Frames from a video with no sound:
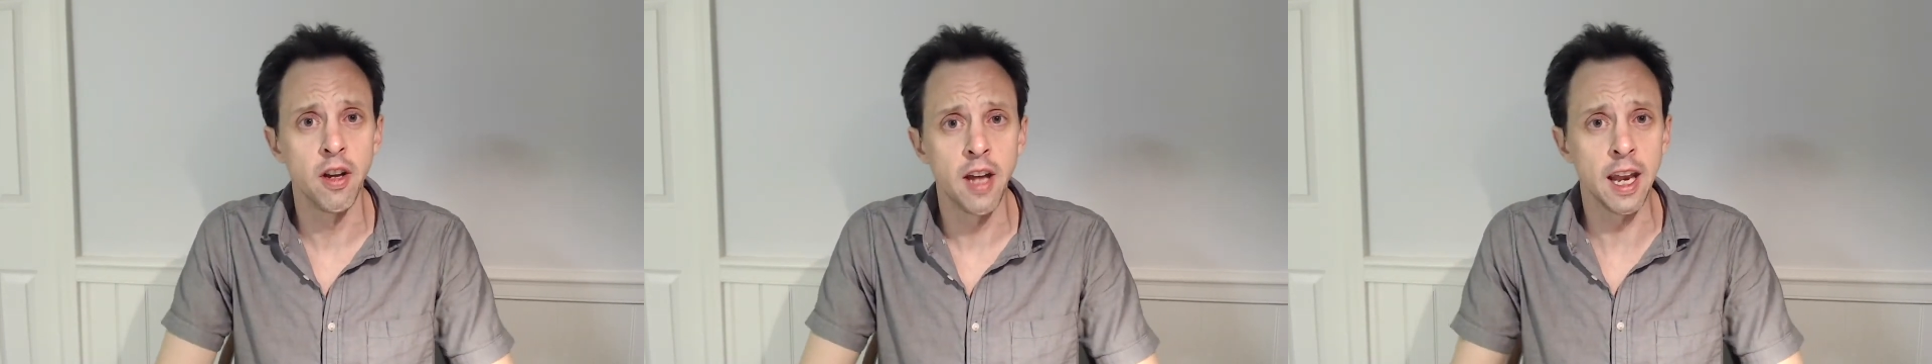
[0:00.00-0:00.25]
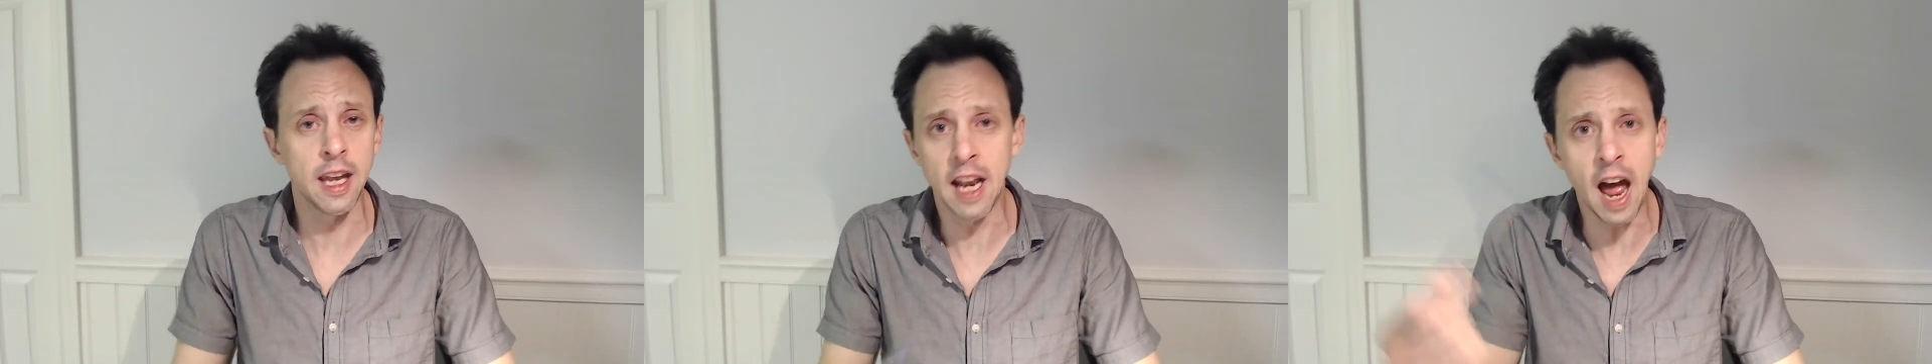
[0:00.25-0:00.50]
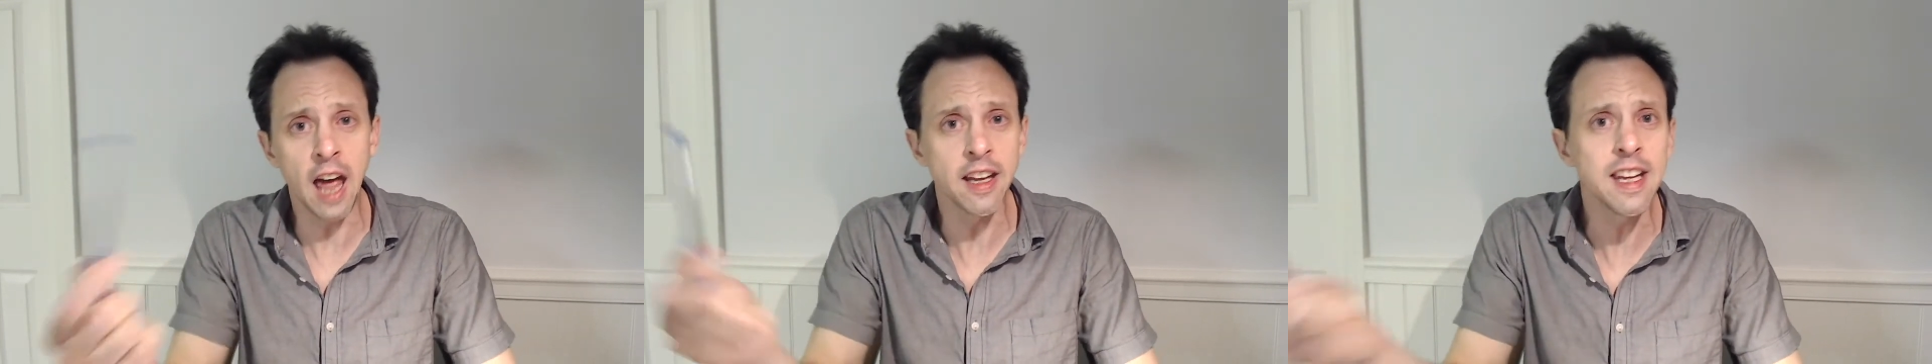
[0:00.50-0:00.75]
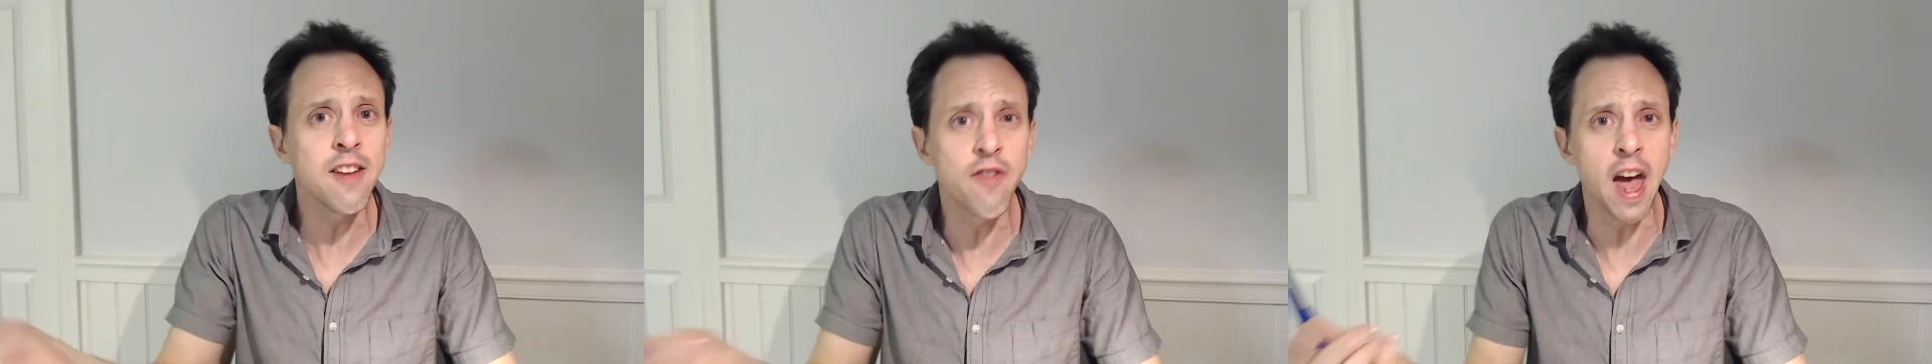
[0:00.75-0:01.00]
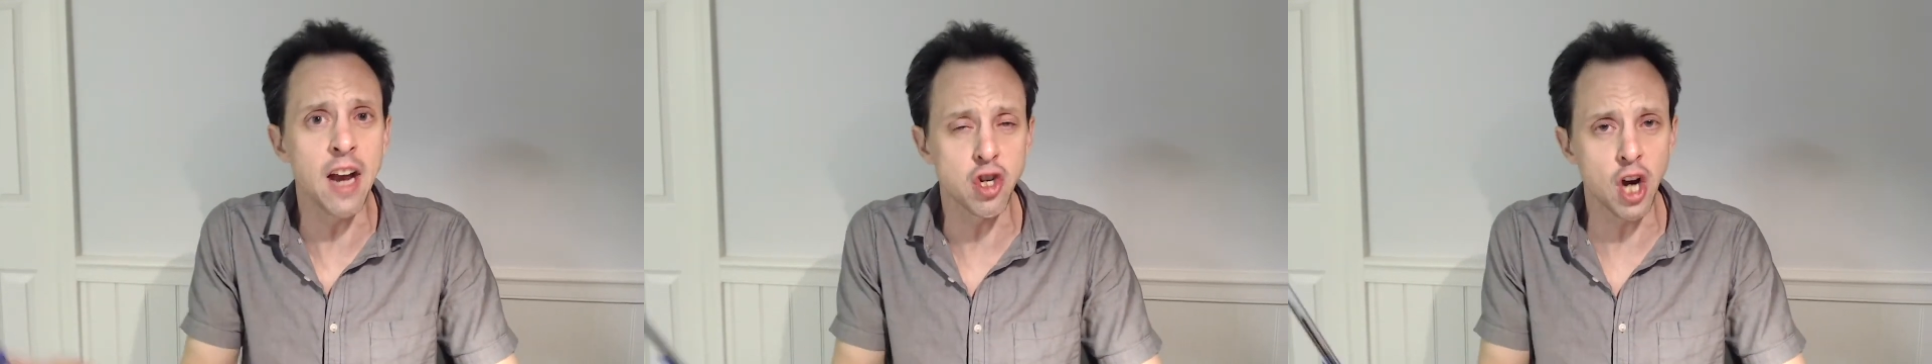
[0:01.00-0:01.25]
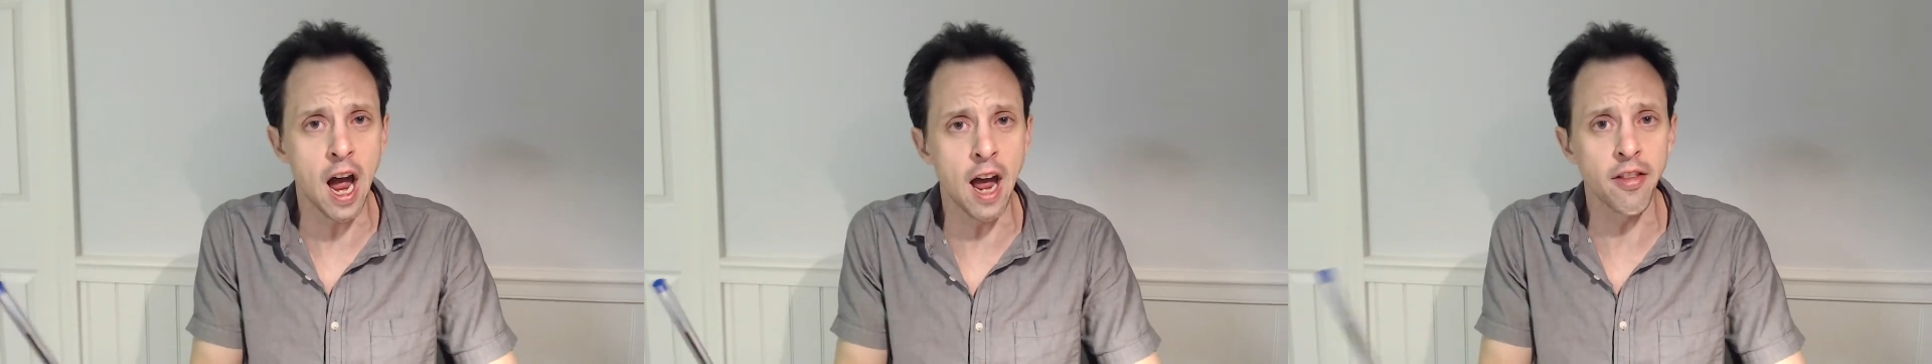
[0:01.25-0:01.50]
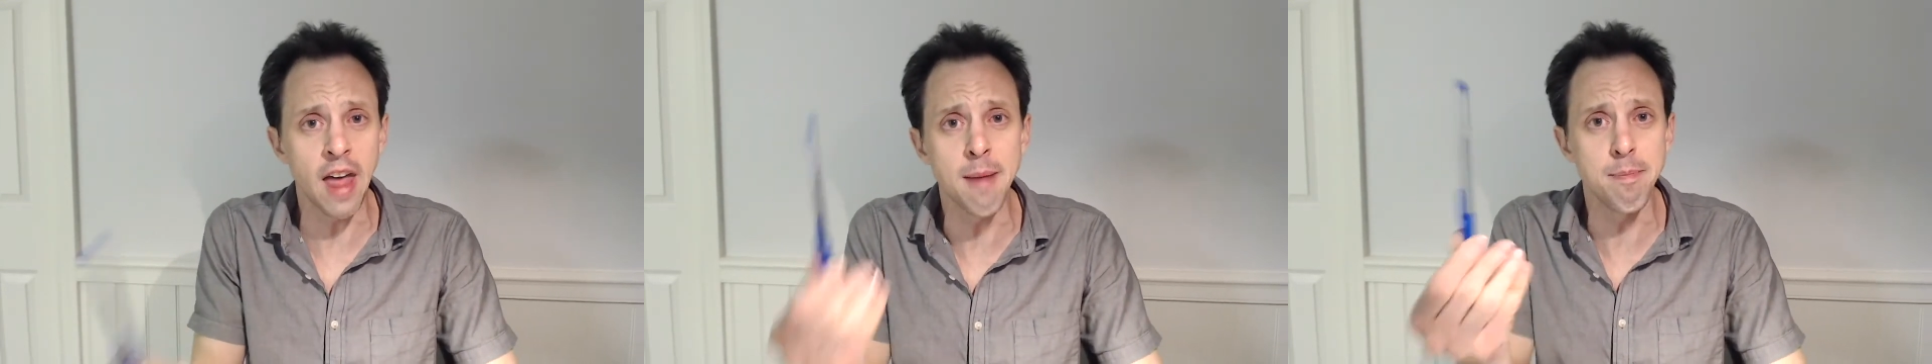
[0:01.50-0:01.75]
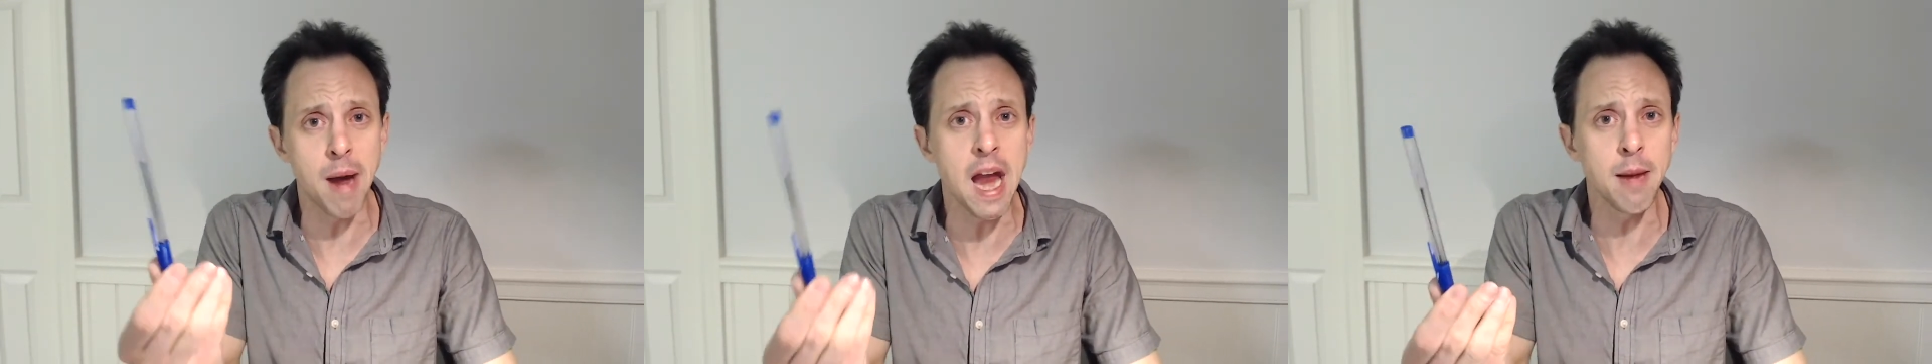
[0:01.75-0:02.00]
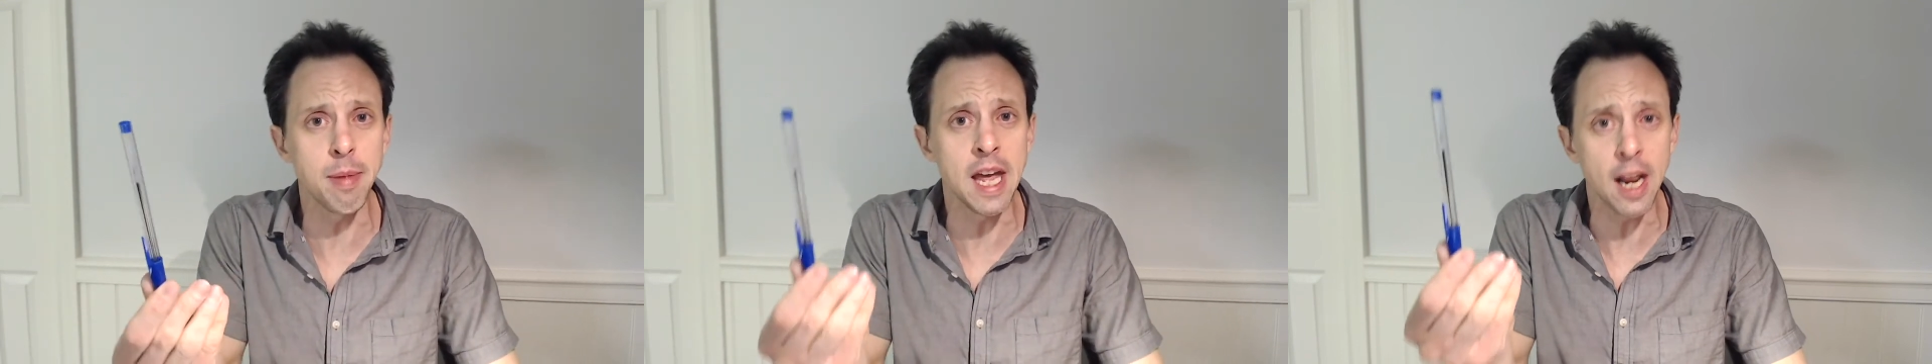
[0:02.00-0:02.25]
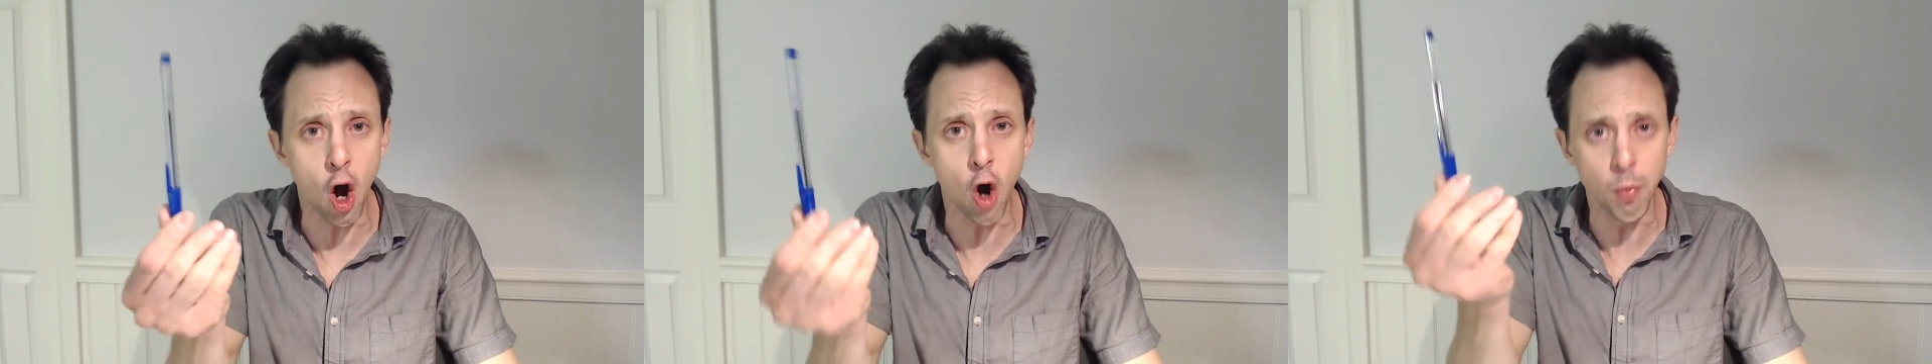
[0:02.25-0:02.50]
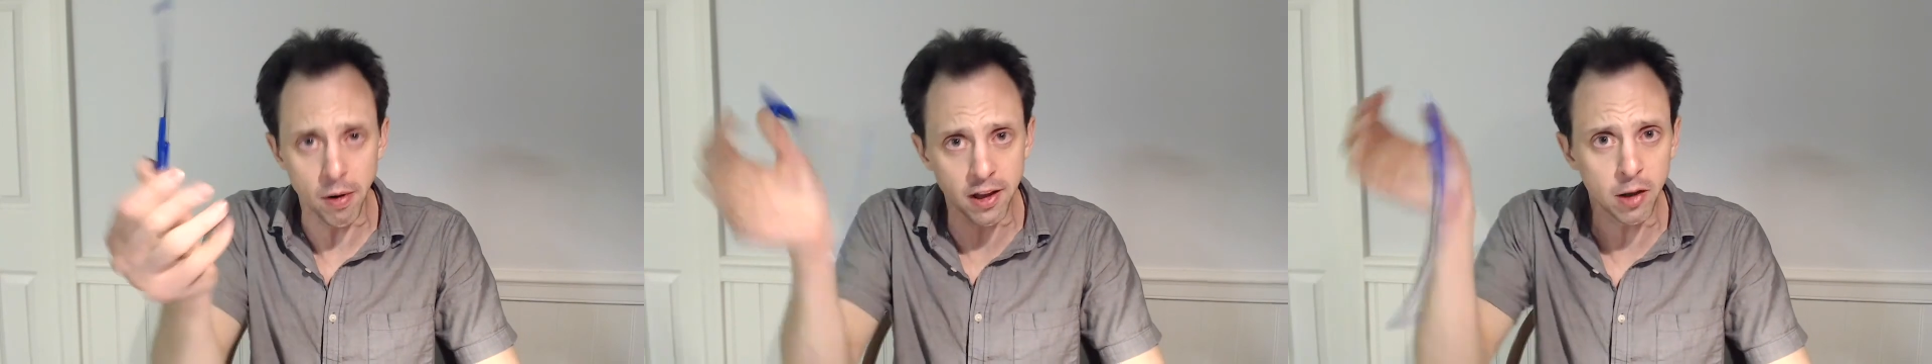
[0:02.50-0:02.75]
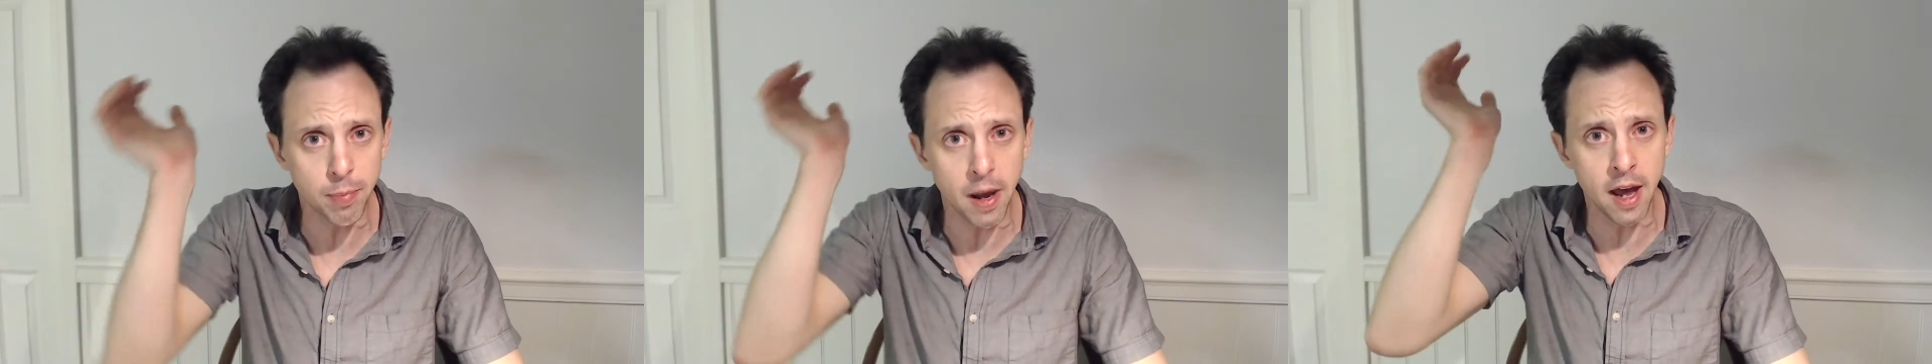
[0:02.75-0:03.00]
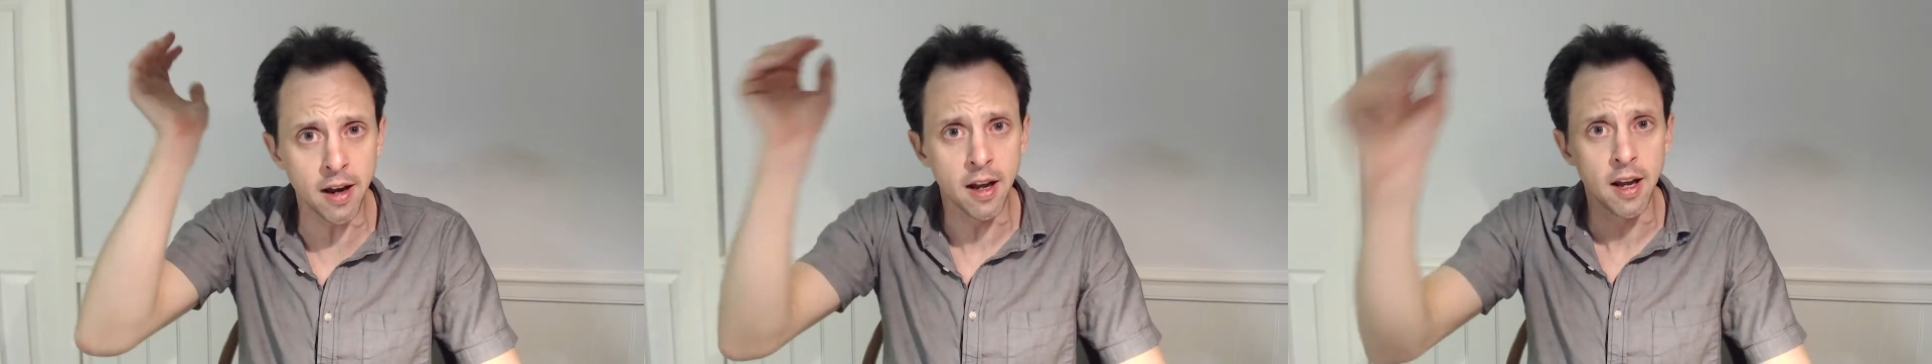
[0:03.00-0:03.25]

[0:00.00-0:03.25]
And can I leave that child, that baby, at home with this pen